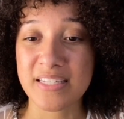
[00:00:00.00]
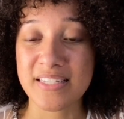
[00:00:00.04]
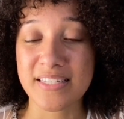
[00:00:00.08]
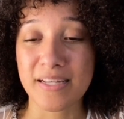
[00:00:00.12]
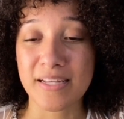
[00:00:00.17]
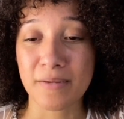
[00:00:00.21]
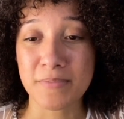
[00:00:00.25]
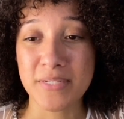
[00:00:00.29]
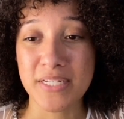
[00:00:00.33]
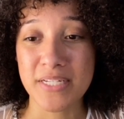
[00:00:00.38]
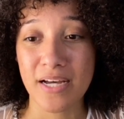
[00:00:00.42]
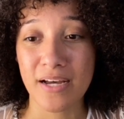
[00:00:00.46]

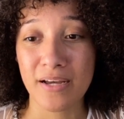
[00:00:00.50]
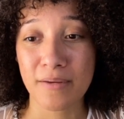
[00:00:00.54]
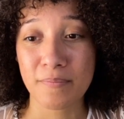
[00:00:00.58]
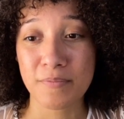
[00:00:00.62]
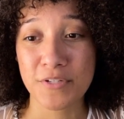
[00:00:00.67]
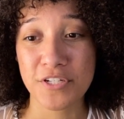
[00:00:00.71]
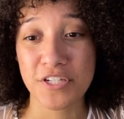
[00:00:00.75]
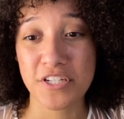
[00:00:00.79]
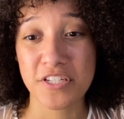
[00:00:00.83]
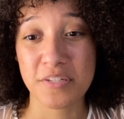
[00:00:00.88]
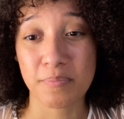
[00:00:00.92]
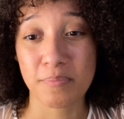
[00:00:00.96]

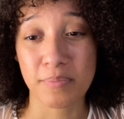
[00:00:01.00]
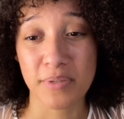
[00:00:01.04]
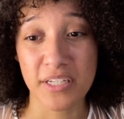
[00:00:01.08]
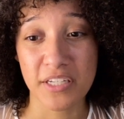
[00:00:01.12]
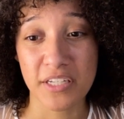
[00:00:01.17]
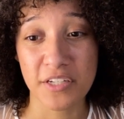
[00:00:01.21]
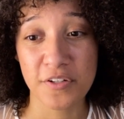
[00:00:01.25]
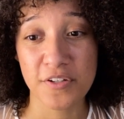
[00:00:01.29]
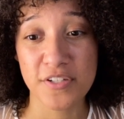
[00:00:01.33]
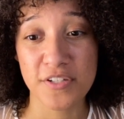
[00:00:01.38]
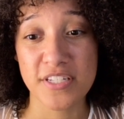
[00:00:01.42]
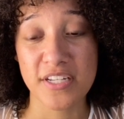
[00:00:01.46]
Sometimes
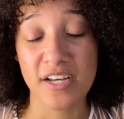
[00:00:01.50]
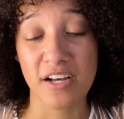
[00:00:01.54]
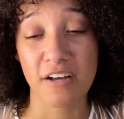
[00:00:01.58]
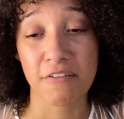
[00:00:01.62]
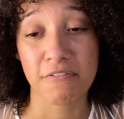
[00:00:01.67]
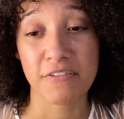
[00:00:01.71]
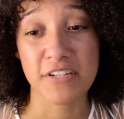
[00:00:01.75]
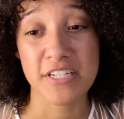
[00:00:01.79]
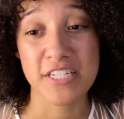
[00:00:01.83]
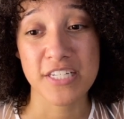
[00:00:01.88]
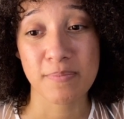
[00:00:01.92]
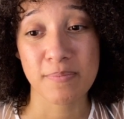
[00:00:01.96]
just being
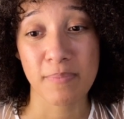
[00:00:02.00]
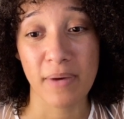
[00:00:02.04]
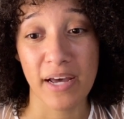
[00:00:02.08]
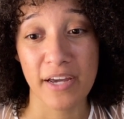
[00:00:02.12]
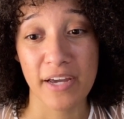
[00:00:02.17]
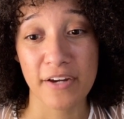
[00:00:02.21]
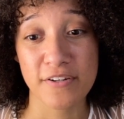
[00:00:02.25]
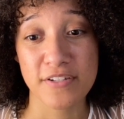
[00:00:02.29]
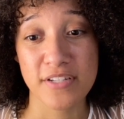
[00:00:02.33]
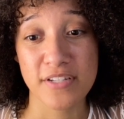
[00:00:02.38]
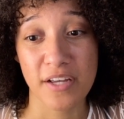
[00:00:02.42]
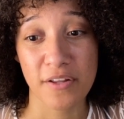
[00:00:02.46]
yourself
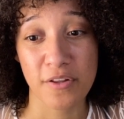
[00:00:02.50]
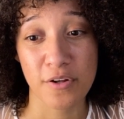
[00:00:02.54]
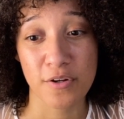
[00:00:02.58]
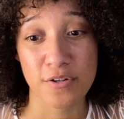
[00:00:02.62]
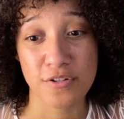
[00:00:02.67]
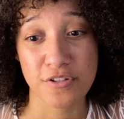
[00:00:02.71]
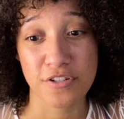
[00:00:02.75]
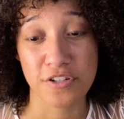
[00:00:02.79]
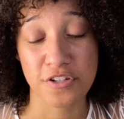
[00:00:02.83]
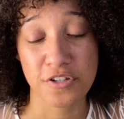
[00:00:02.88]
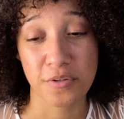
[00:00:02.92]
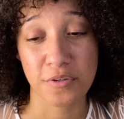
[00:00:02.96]
inspires
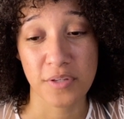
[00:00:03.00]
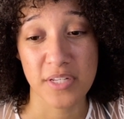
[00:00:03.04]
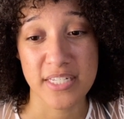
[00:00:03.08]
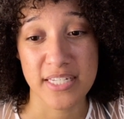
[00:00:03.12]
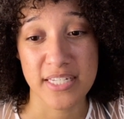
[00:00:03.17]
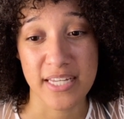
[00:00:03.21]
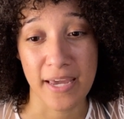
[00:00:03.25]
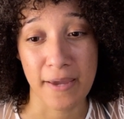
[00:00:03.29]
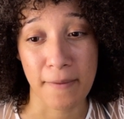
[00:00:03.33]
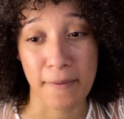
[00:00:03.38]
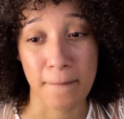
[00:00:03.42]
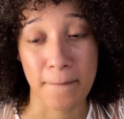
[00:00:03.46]
others to
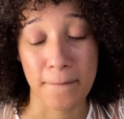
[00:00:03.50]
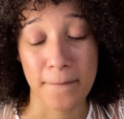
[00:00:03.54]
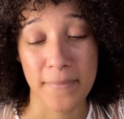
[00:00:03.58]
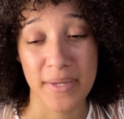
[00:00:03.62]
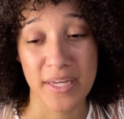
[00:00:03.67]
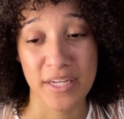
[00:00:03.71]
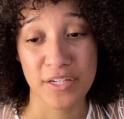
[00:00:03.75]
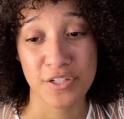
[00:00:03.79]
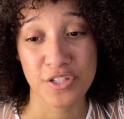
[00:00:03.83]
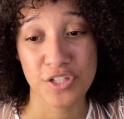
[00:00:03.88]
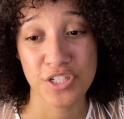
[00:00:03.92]
do the same.